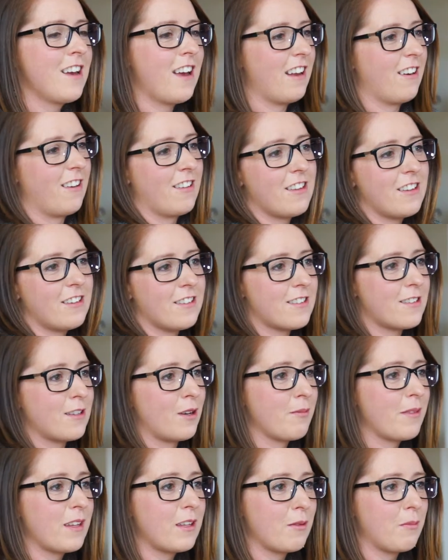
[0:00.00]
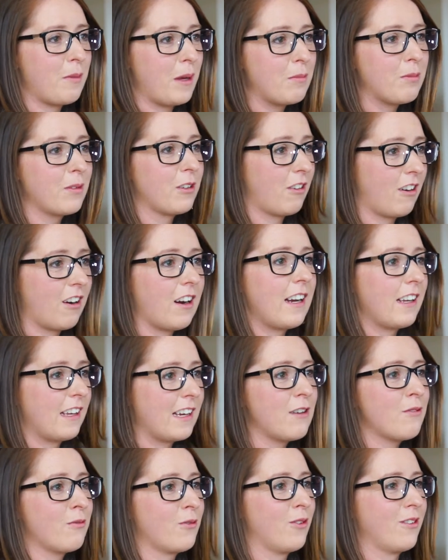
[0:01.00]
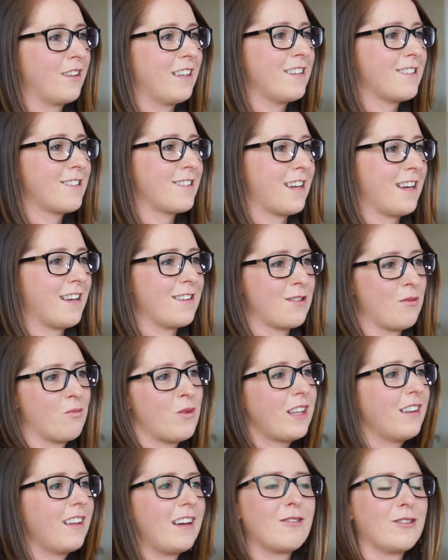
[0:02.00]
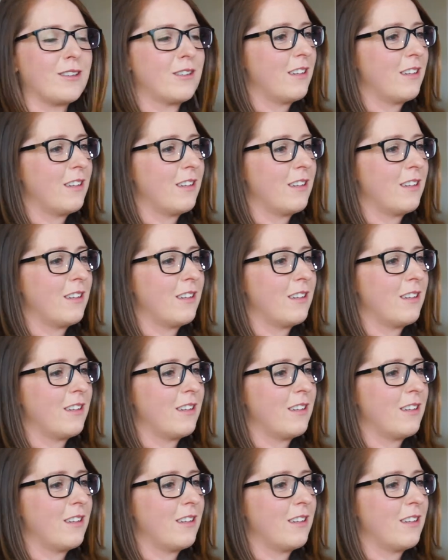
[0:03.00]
And I think it's something that people are crying out for these days and we love it.